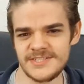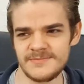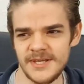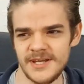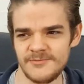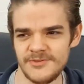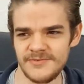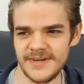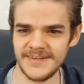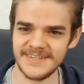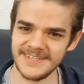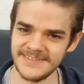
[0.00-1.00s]
to make up for the fact I
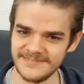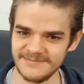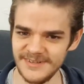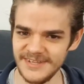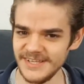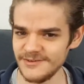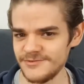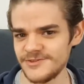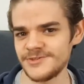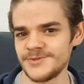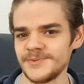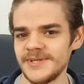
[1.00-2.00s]
didn't in the
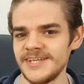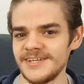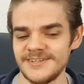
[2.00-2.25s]
official week.